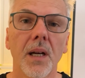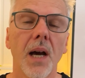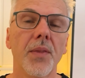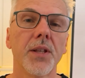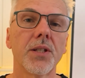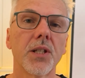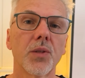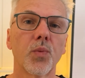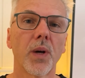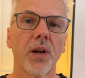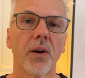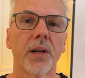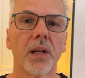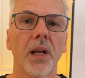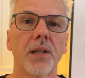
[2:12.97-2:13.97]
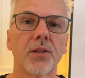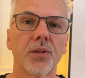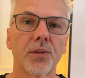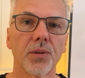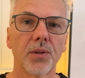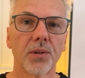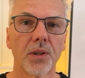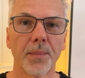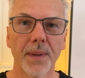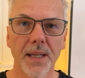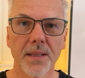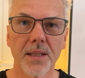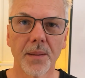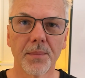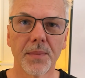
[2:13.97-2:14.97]
And this is where I'd like to talk
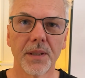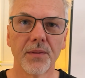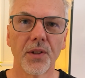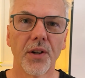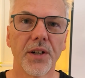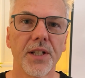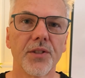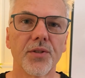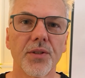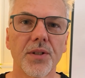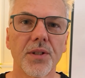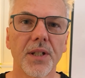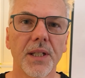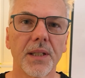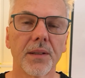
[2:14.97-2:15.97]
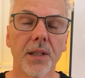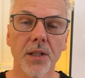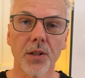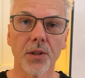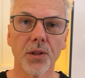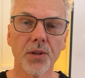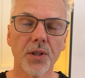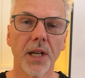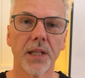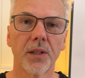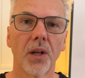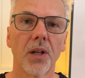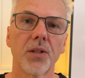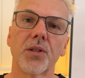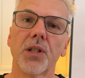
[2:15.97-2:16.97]
about something very interesting. There's a new
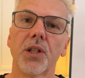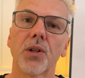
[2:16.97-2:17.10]
technology